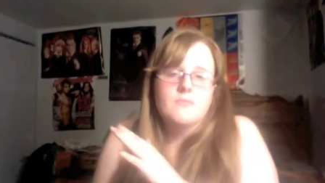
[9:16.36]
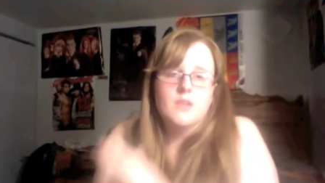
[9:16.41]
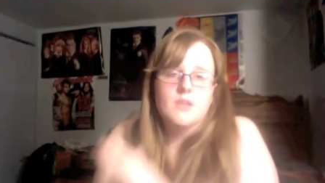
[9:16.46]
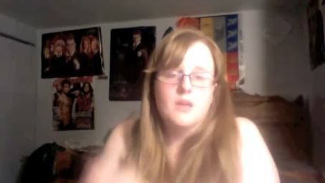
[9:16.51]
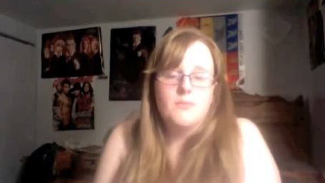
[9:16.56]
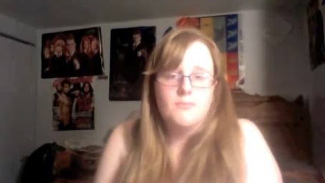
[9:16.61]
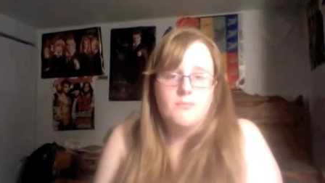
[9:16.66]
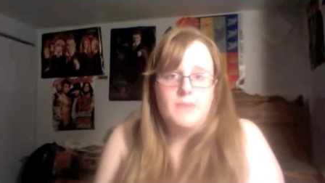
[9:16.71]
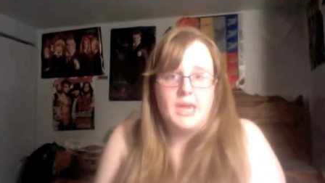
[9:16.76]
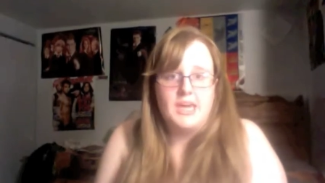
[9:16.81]

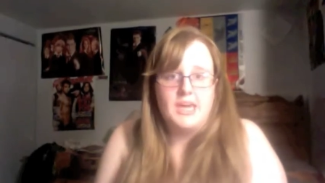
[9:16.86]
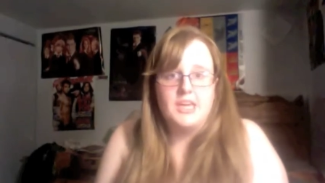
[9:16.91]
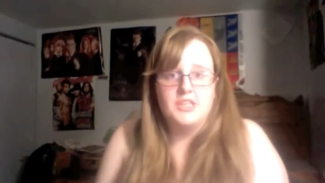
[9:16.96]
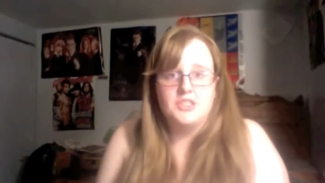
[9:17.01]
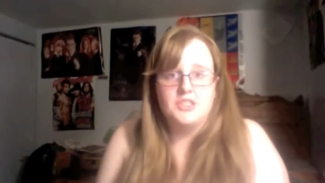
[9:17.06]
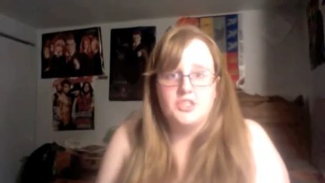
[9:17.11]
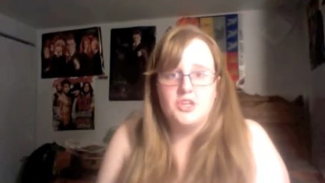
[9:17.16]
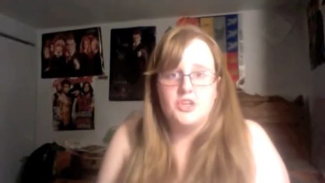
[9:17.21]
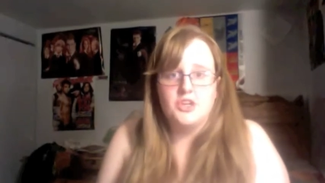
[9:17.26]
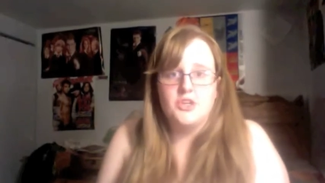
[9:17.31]
making
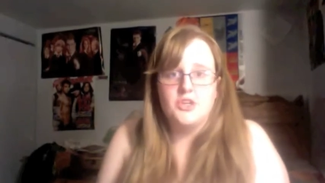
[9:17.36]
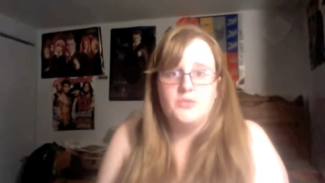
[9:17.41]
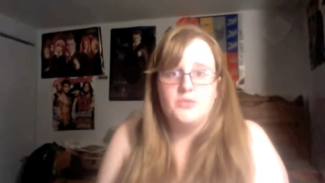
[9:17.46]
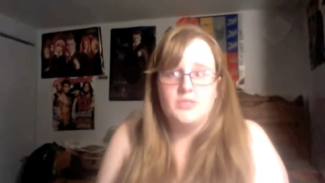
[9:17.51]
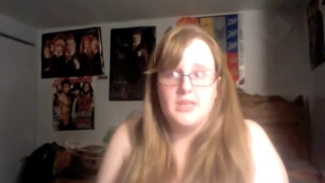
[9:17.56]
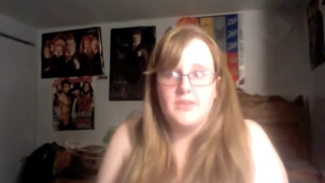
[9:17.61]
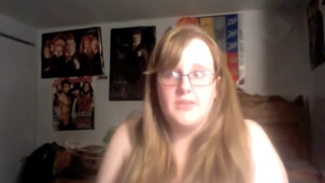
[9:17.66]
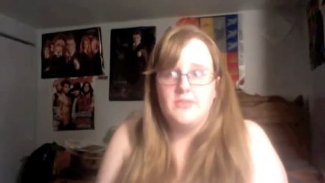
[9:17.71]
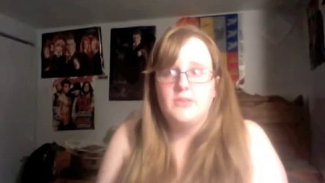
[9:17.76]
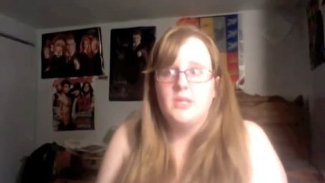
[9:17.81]
sure you
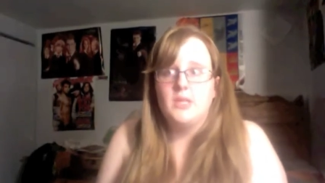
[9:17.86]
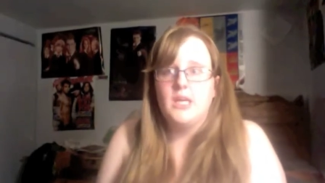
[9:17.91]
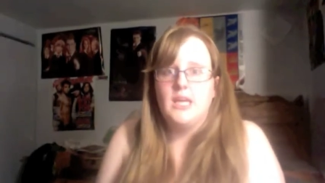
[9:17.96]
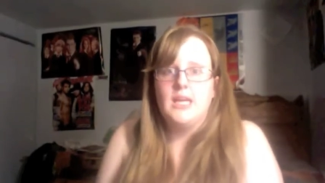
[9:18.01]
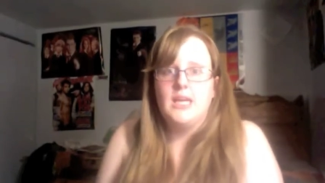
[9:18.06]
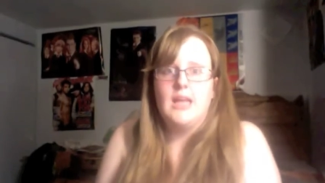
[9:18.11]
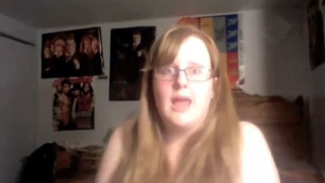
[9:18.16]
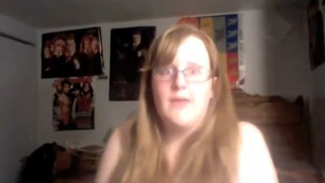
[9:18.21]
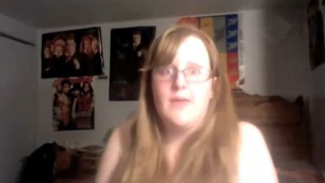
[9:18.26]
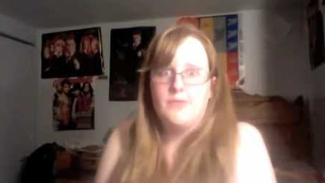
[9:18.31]
definitely
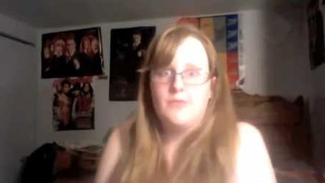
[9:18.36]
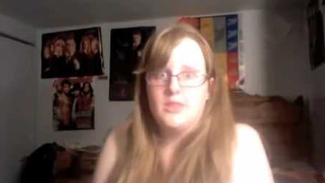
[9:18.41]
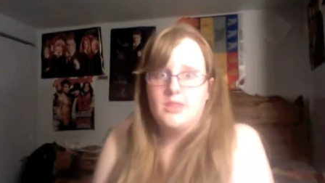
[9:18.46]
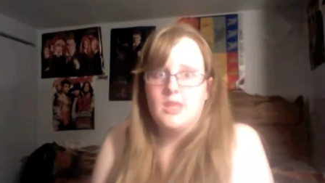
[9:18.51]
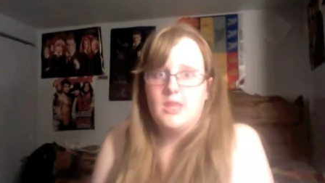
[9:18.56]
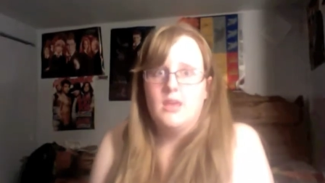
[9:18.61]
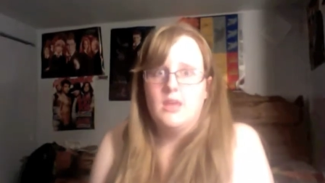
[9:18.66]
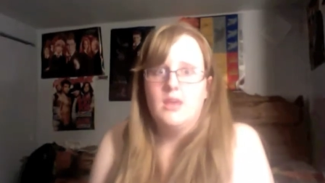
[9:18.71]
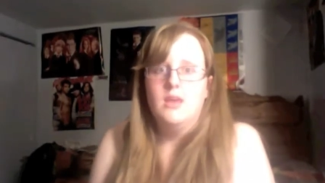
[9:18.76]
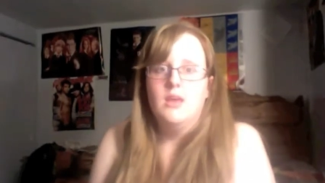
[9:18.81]
eat
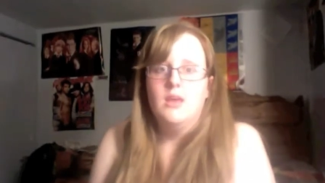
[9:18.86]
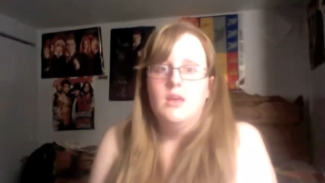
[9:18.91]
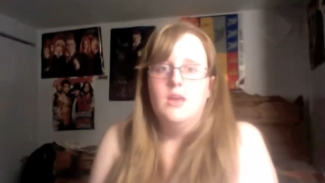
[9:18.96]
everything